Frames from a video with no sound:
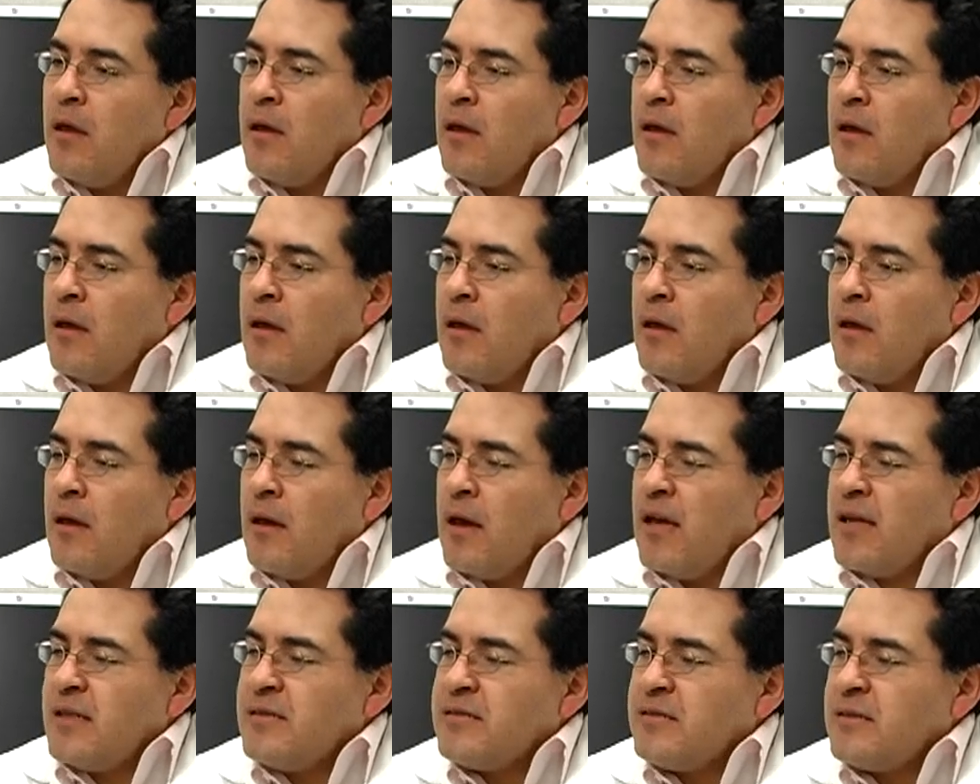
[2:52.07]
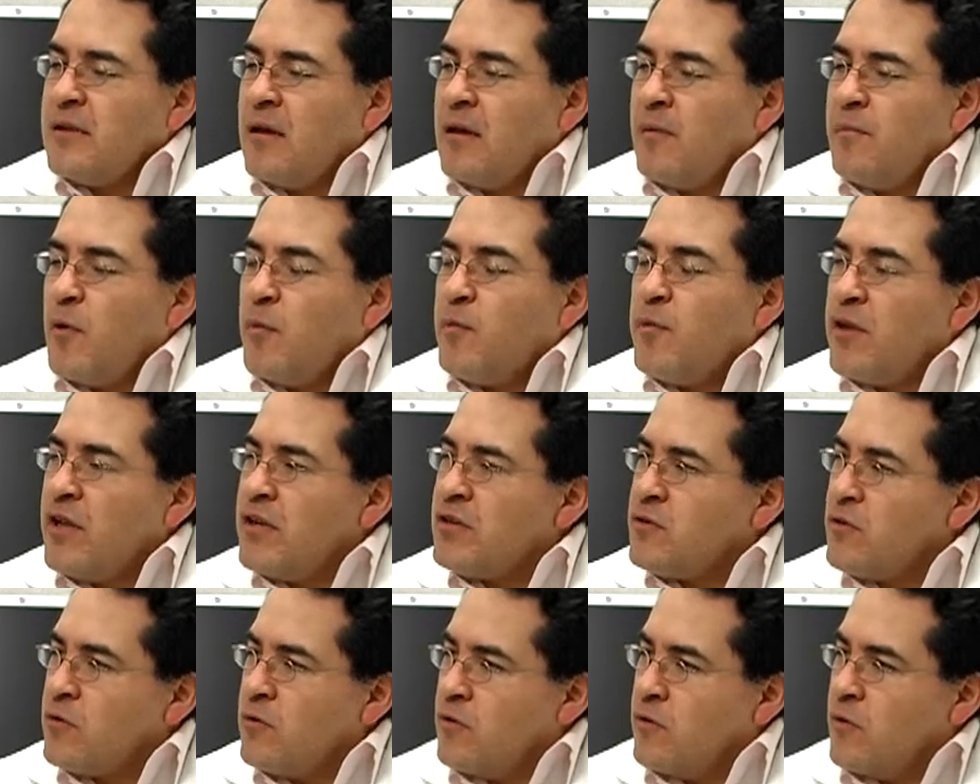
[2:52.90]
Uh, as uh,
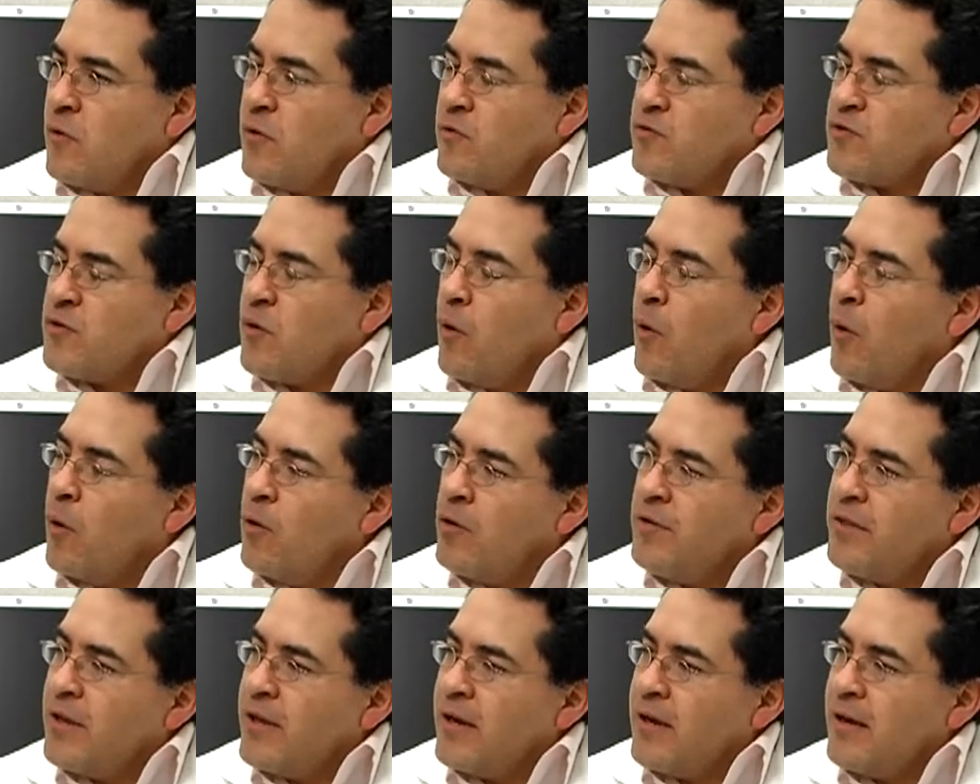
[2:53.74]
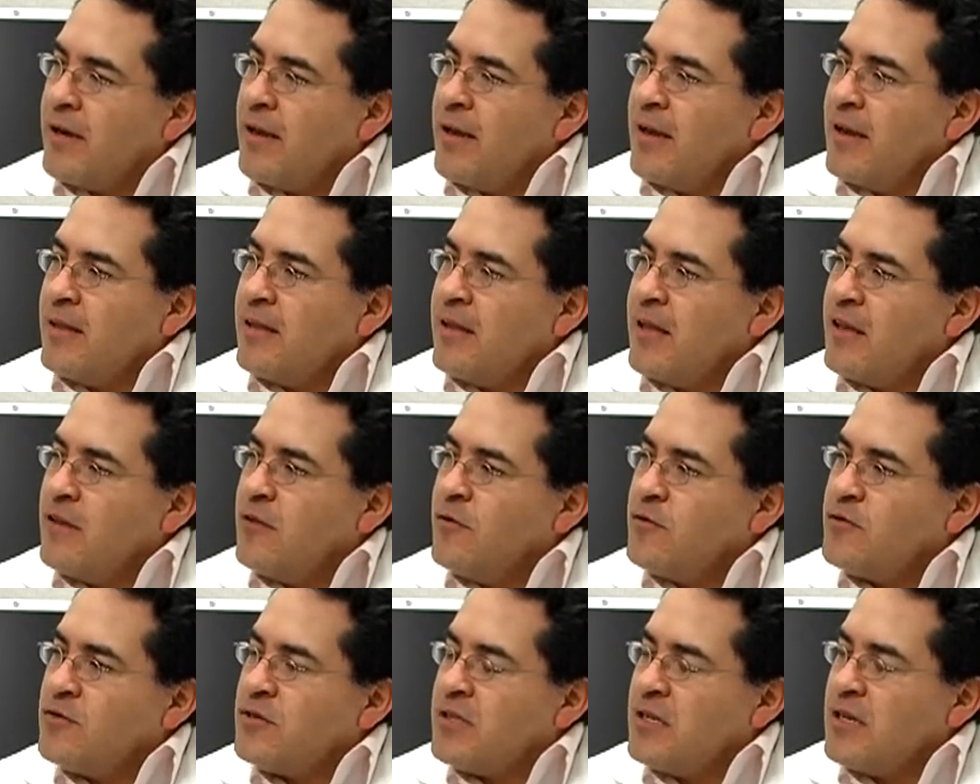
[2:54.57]
population grows older, then
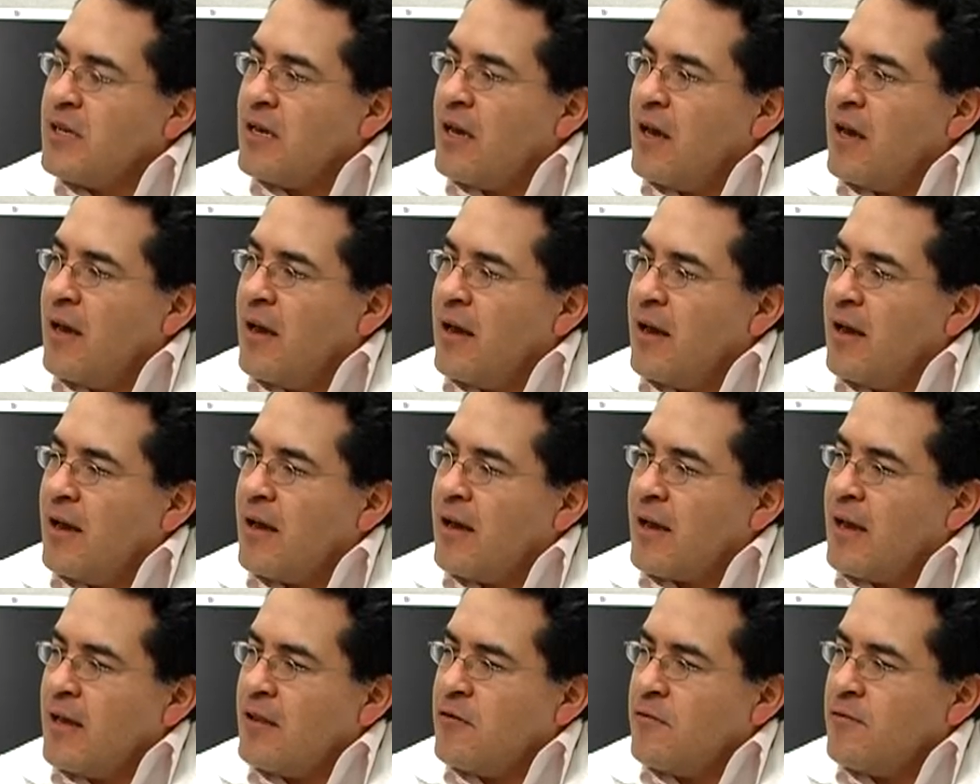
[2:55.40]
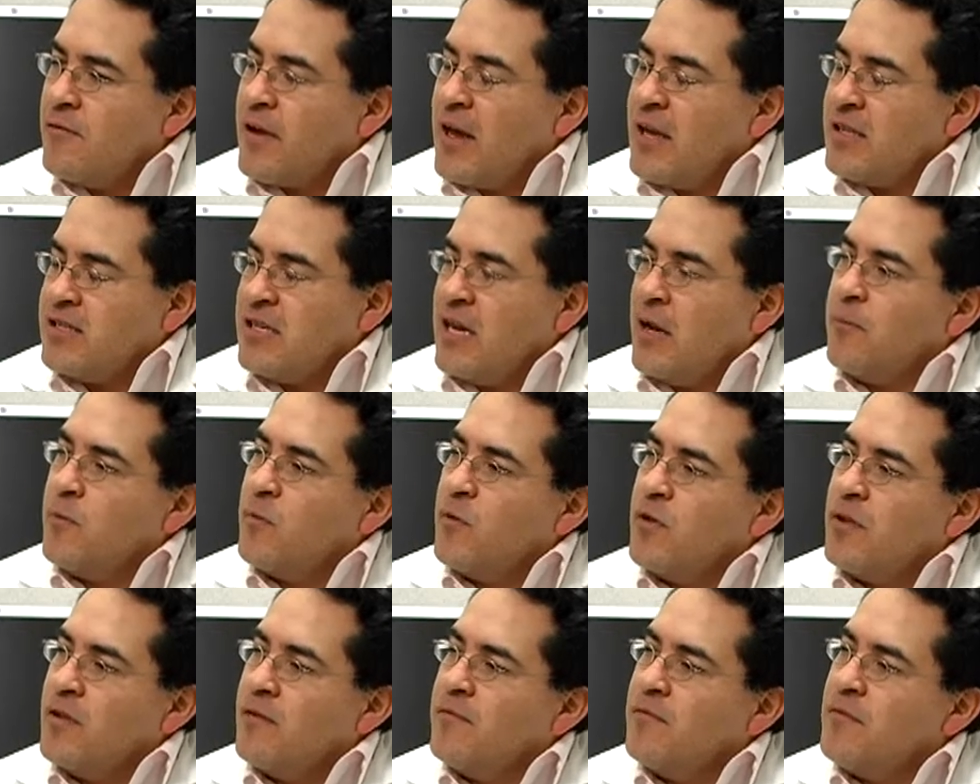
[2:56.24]
you see a kind of catch up
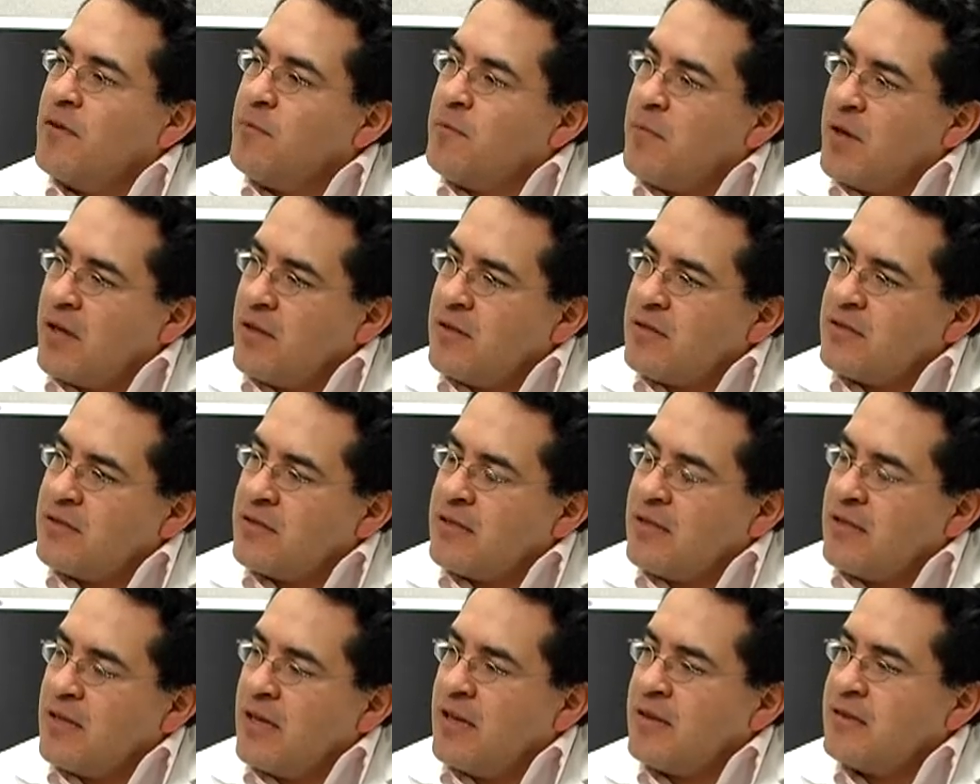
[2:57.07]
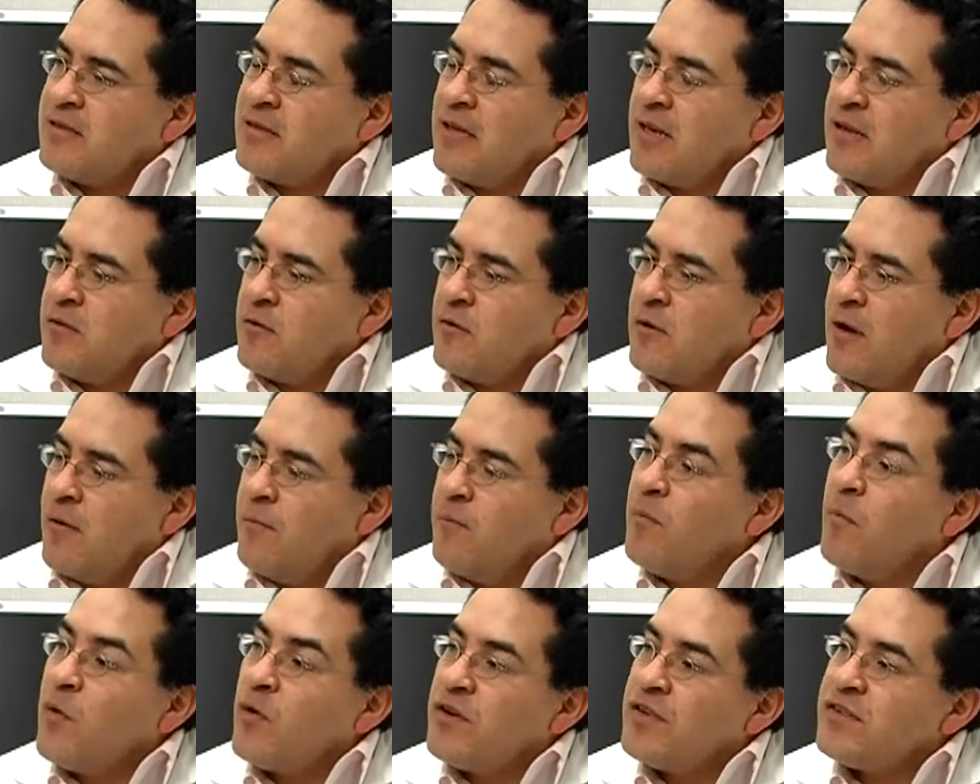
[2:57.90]
with females. They start to have
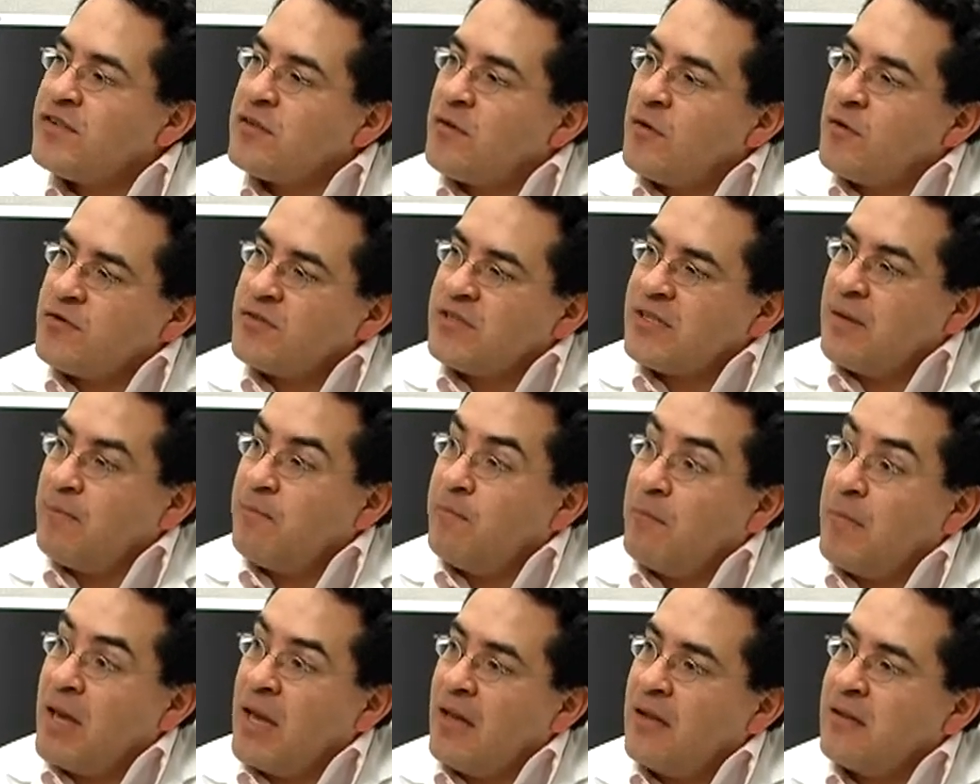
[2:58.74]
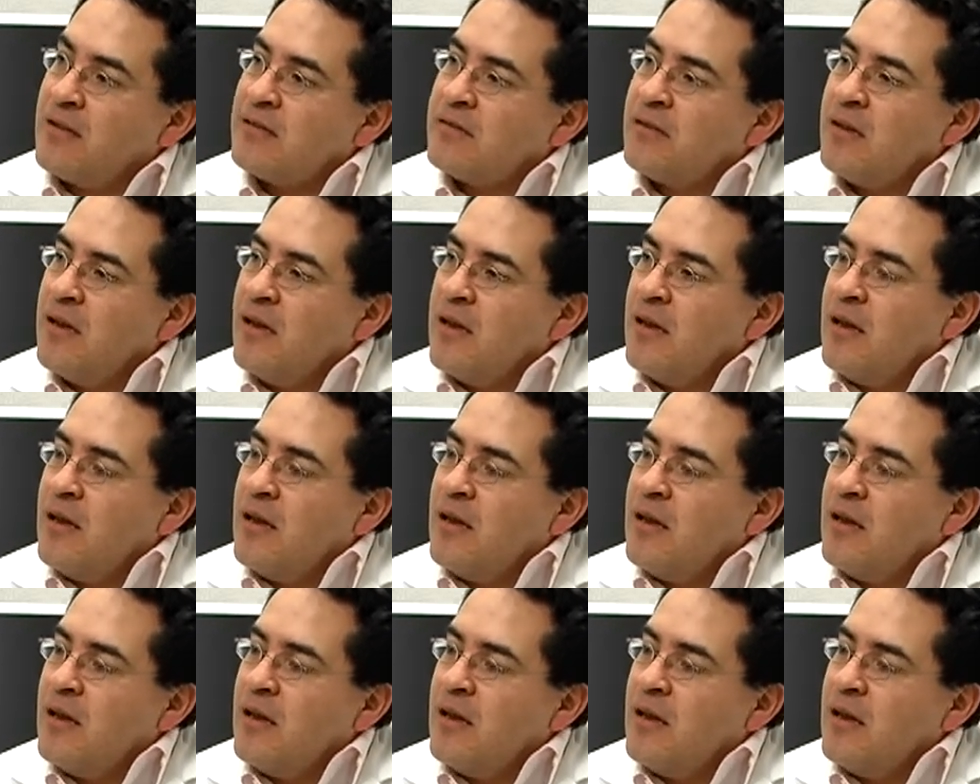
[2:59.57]
more strokes than males.